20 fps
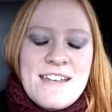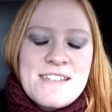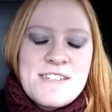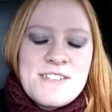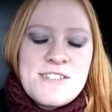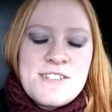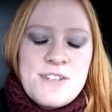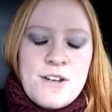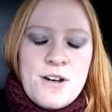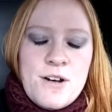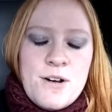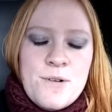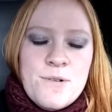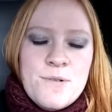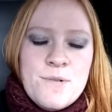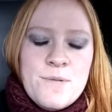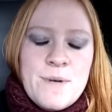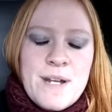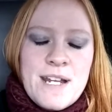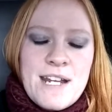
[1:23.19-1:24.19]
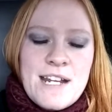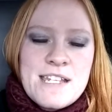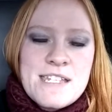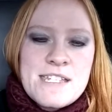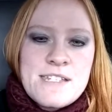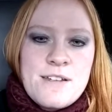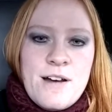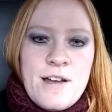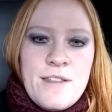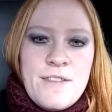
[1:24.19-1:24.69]
So when I
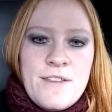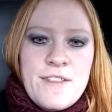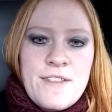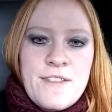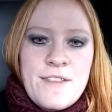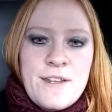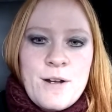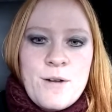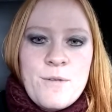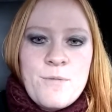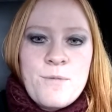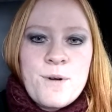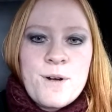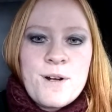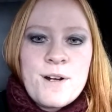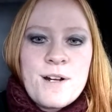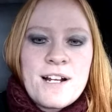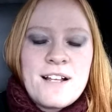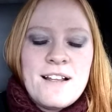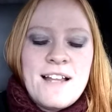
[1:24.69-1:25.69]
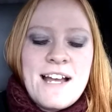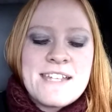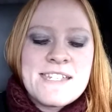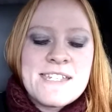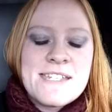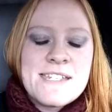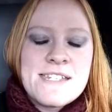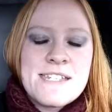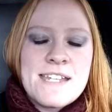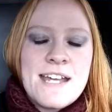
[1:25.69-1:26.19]
saw that there were
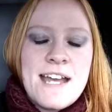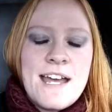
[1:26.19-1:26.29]
classes